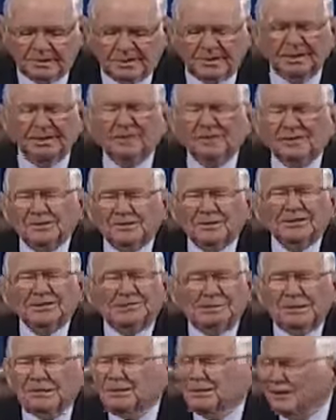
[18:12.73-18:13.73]
and this is
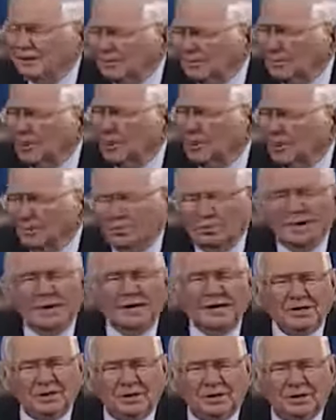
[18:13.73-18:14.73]
speaking of the whole
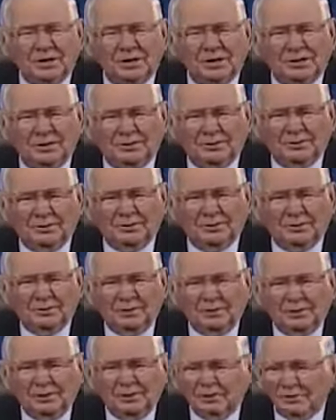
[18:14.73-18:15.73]
nation here,
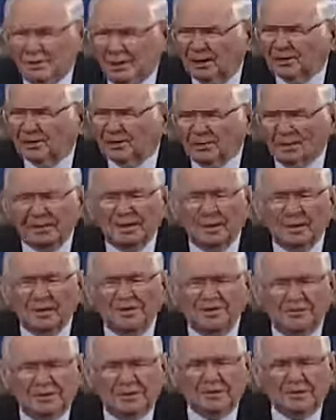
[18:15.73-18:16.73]
not on an
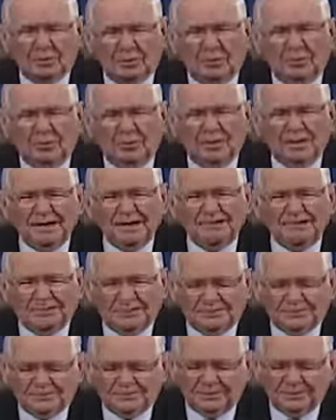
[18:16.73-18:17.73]
individual
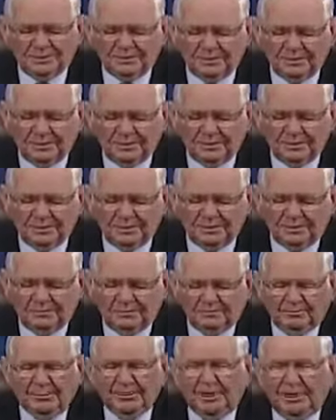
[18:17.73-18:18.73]
basis.
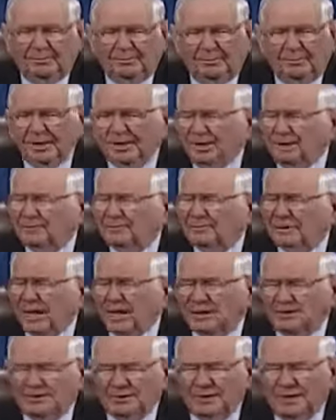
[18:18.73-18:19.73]
We have many of
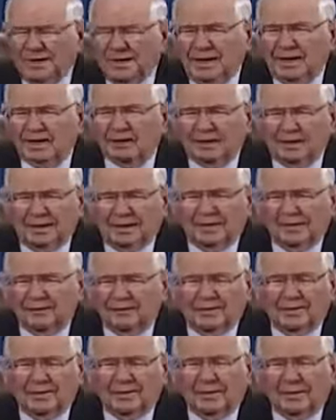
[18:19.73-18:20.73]
God's elect that
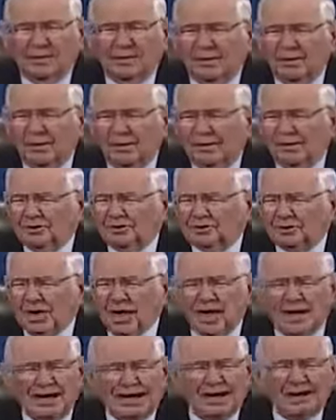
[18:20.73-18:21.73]
are, are, are
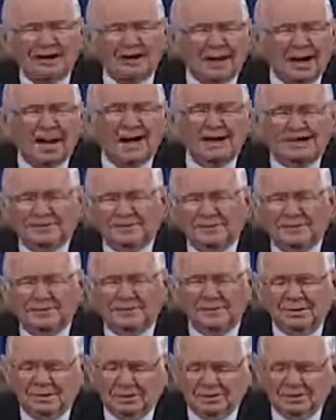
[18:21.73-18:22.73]
shining knights
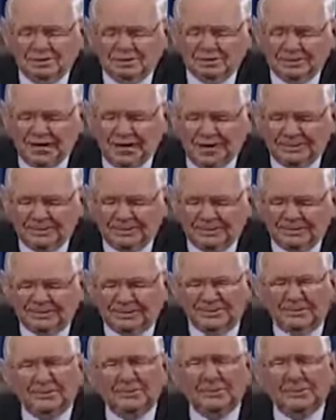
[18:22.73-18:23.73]
and
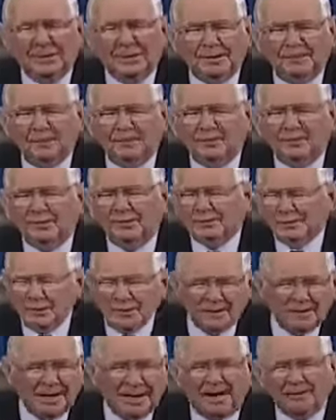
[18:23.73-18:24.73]
champions of the people
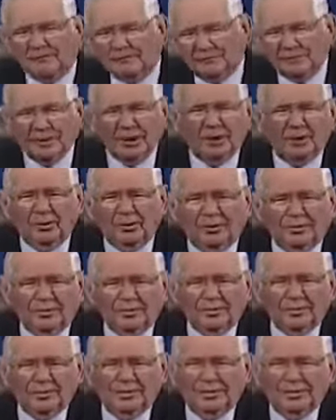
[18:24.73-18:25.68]
within that flow